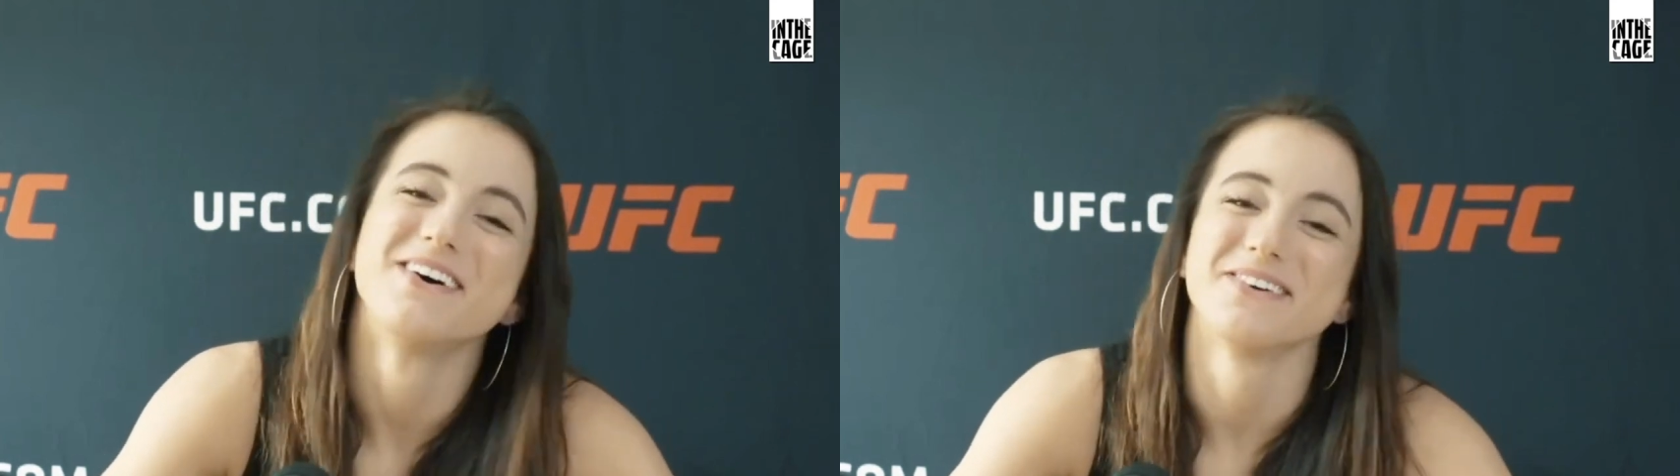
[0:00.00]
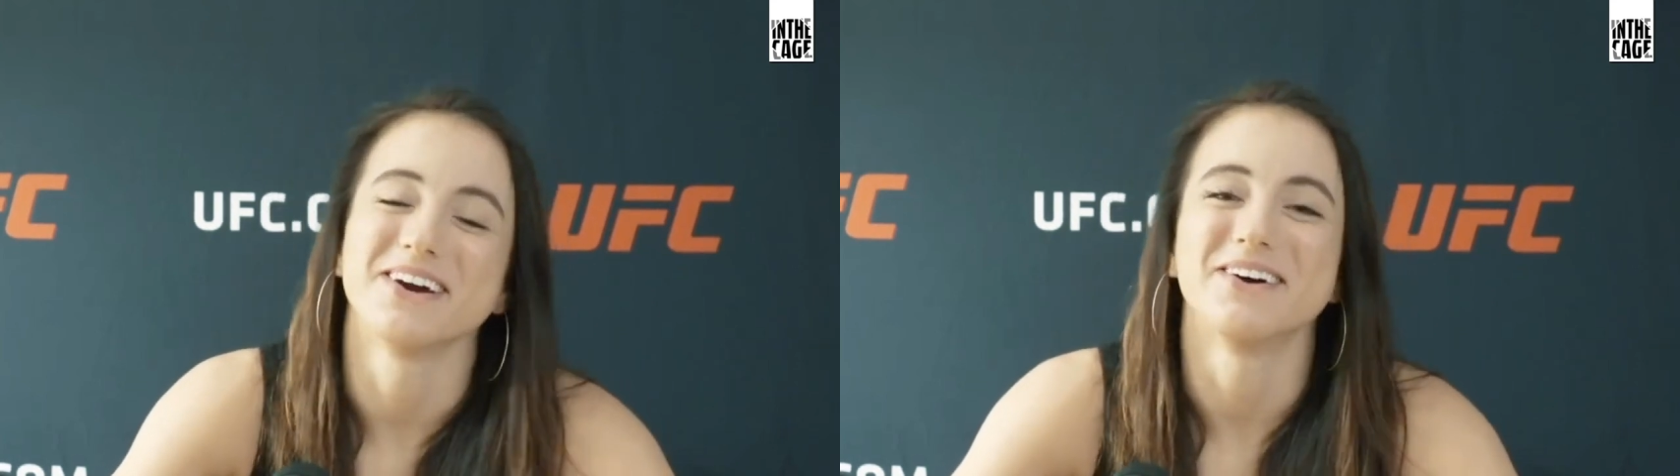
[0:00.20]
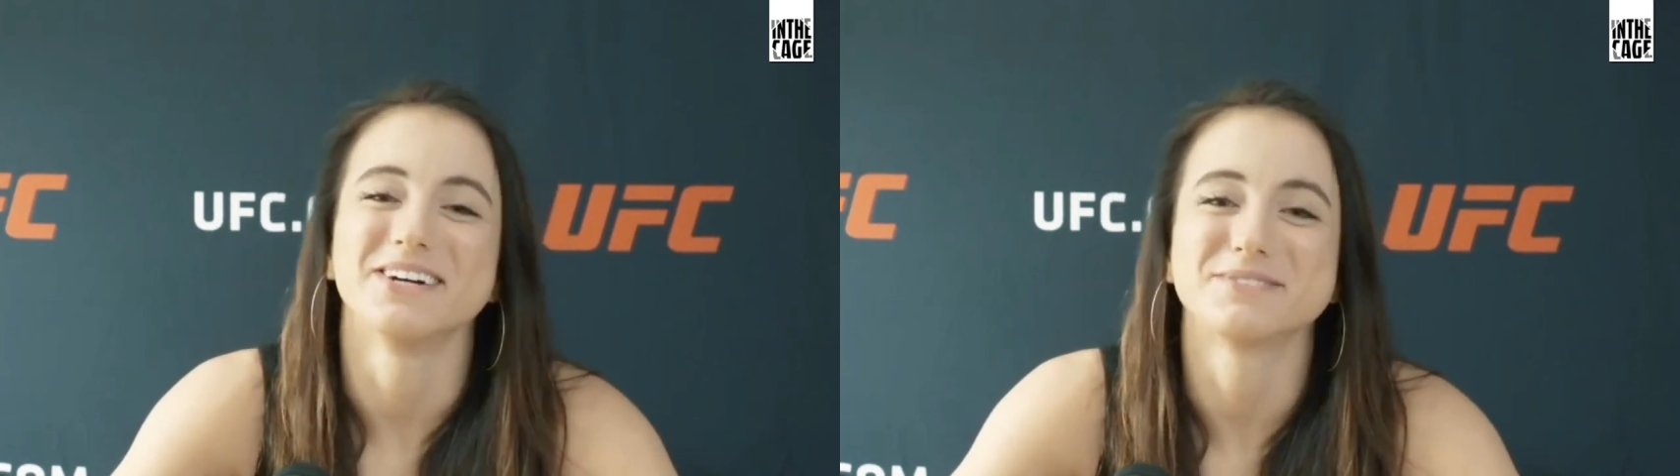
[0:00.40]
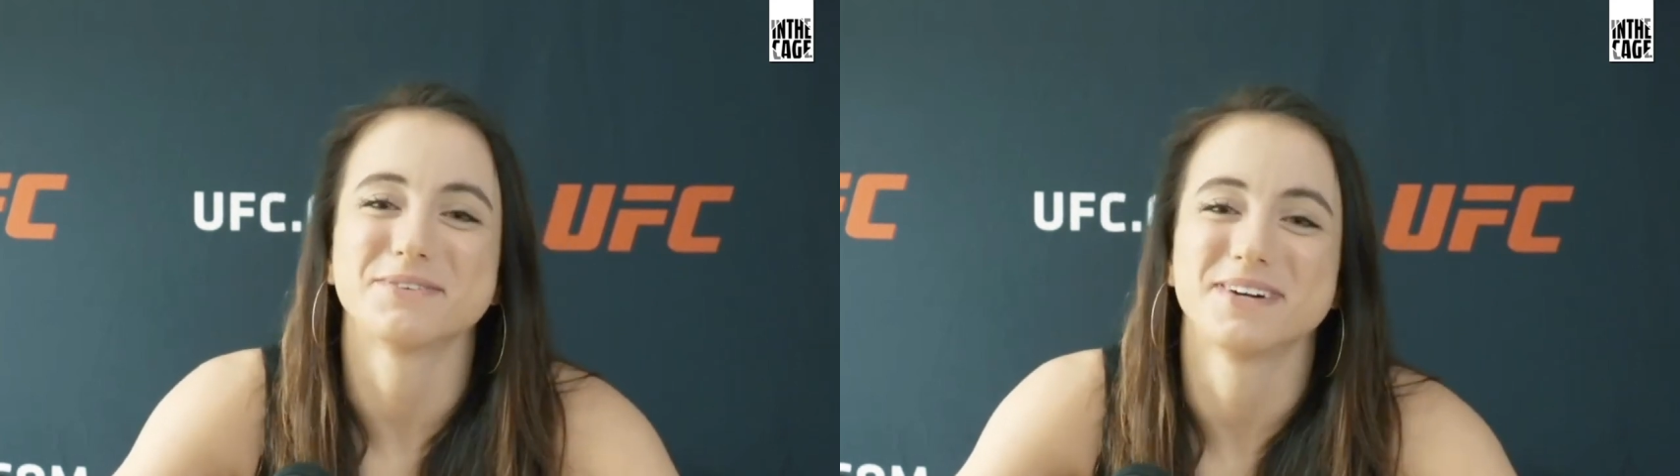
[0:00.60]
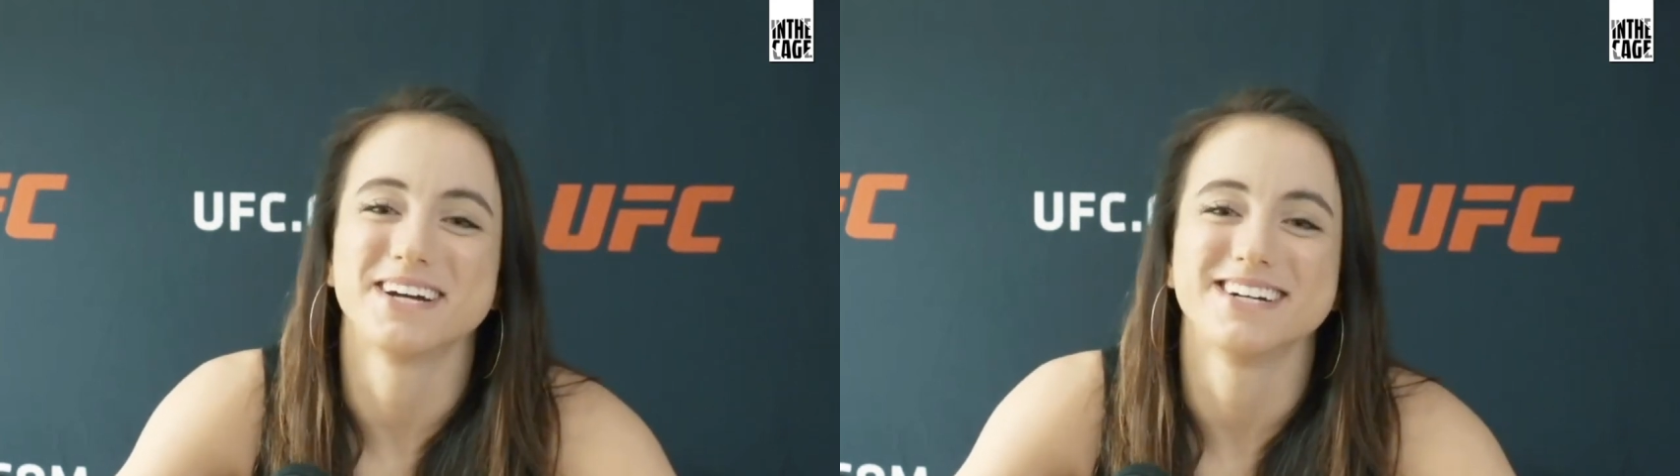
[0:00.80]

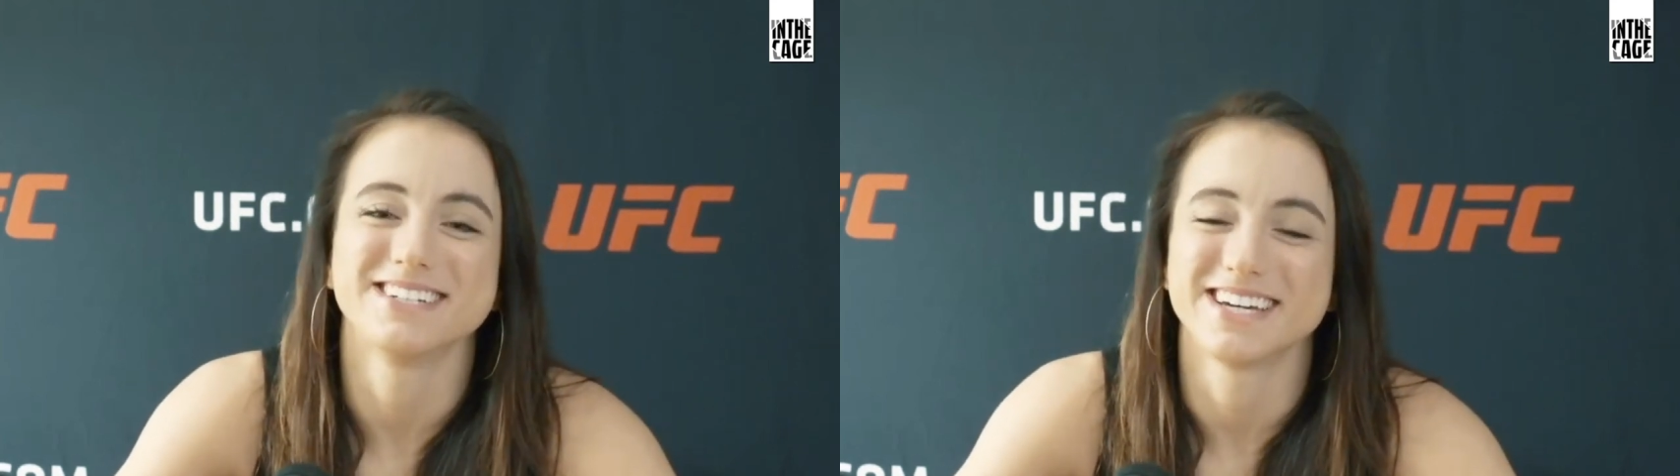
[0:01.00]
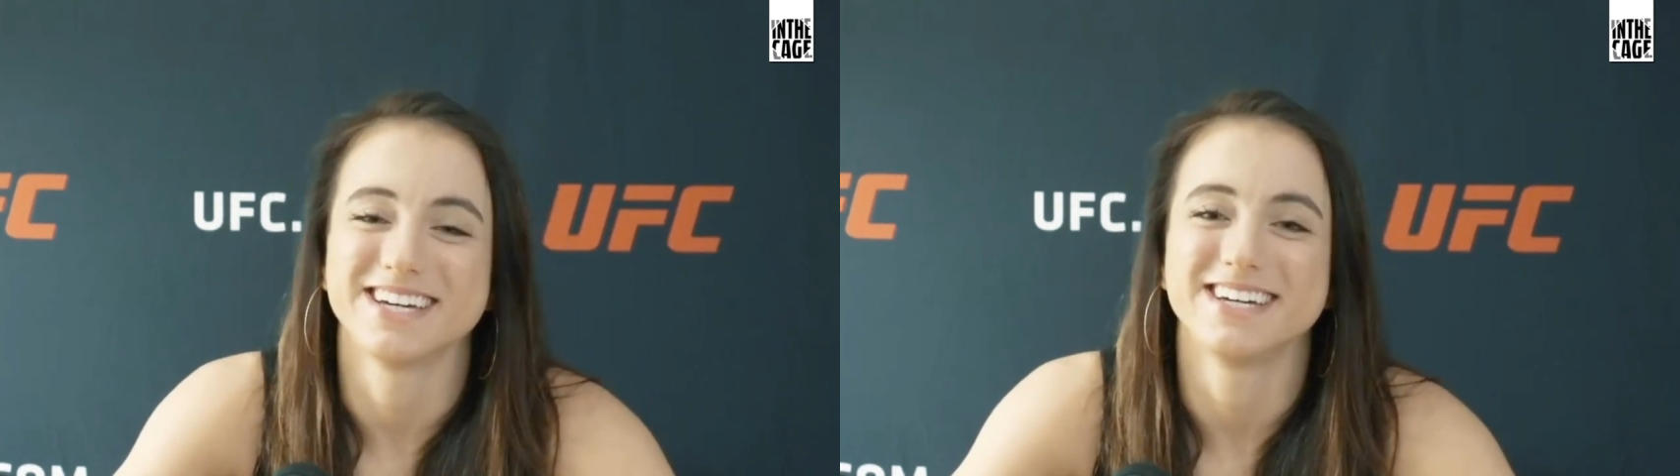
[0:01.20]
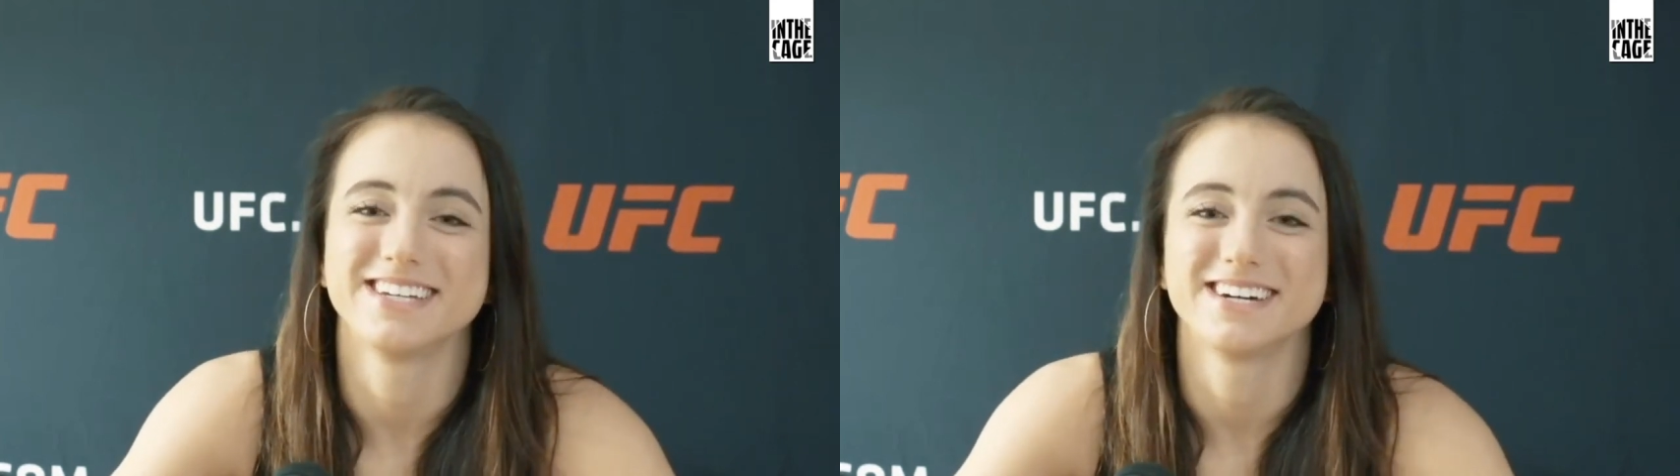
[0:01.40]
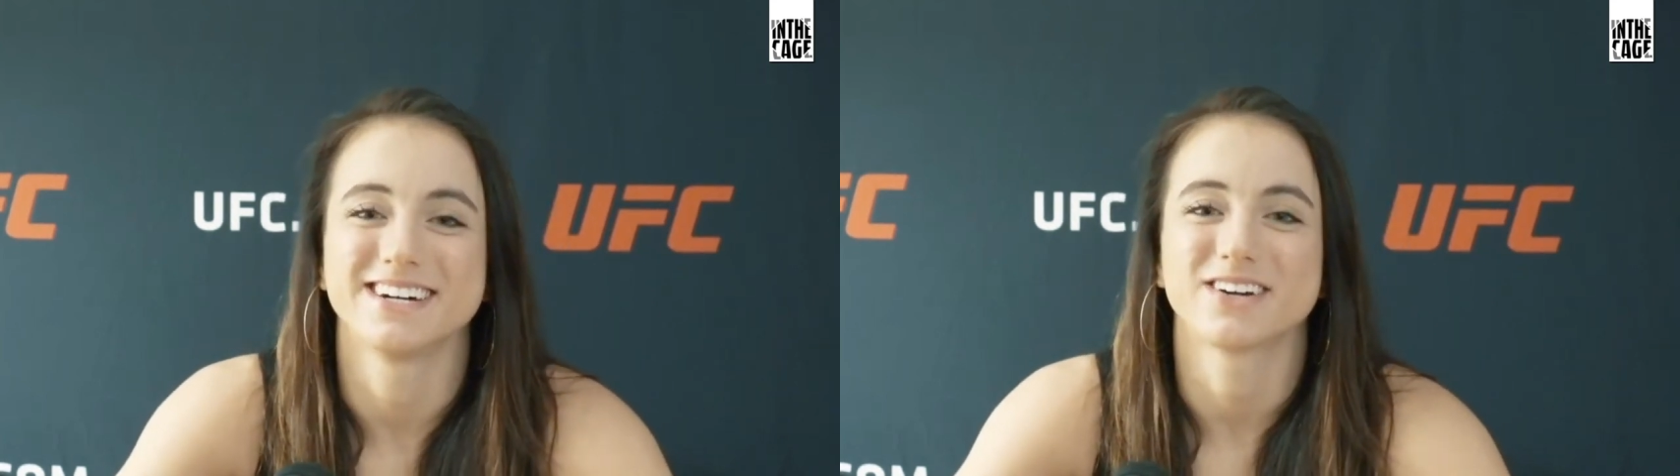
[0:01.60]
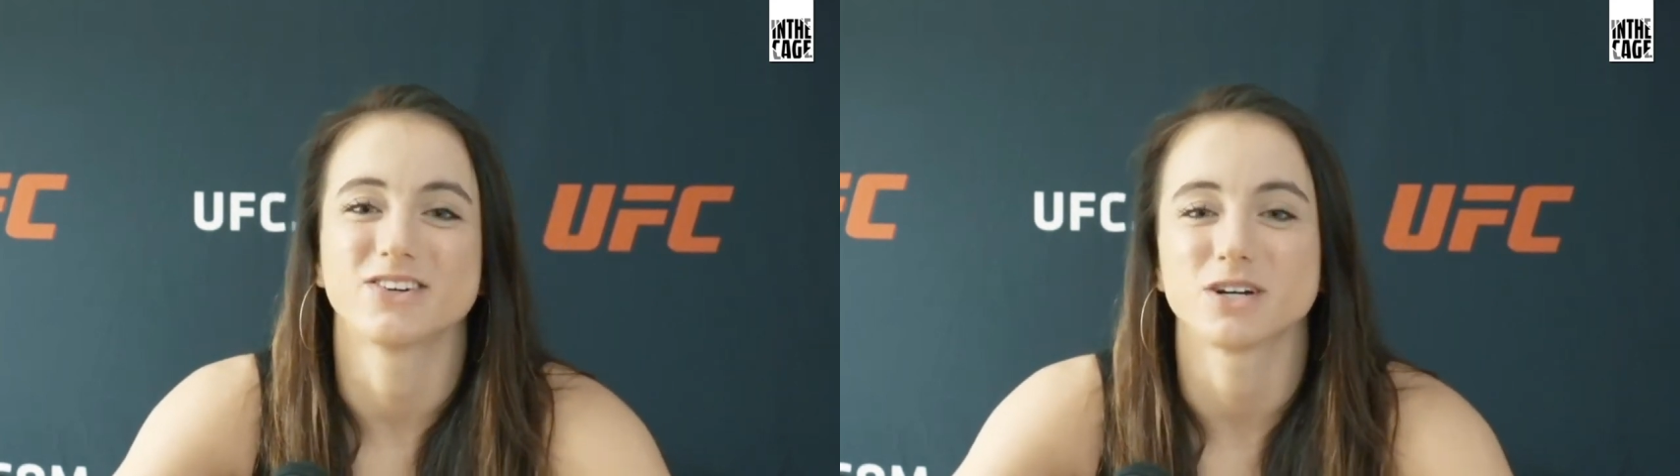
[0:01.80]
prepared,
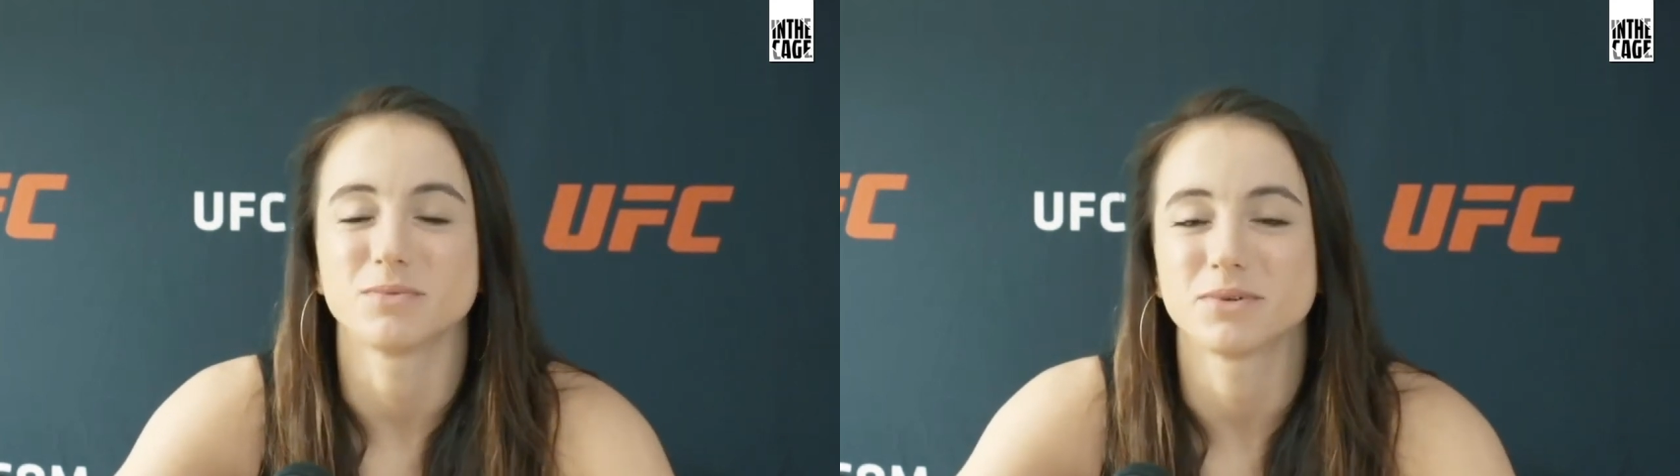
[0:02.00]
and Coach